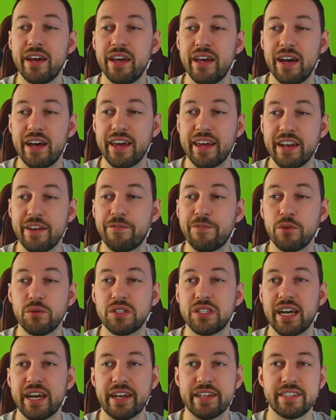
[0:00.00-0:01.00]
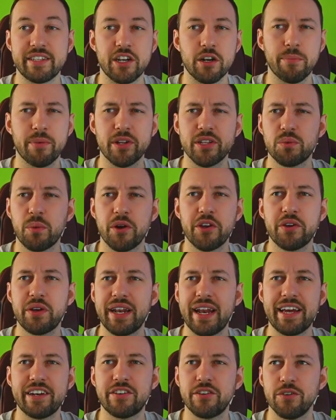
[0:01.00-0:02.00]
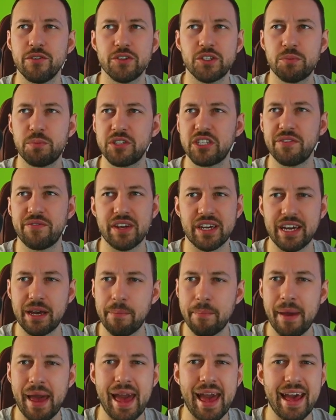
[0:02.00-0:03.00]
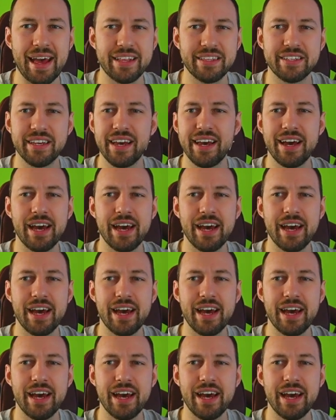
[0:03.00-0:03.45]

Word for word: Uh, in a few seconds here, but it's where you can enter specific commands